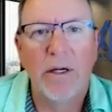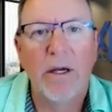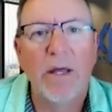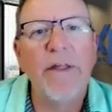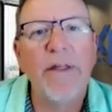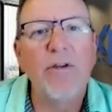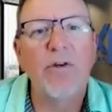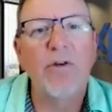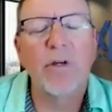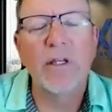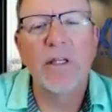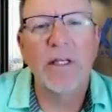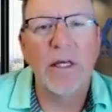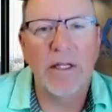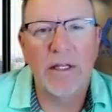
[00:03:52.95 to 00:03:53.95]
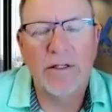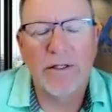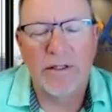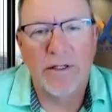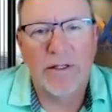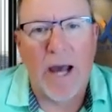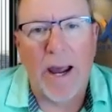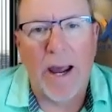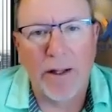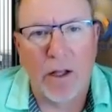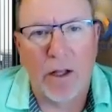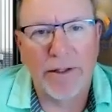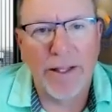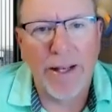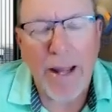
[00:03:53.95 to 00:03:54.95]
And then you can get into the
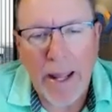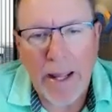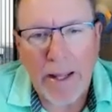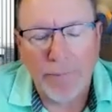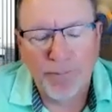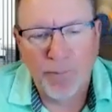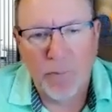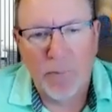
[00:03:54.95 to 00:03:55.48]
dialogue that, hey,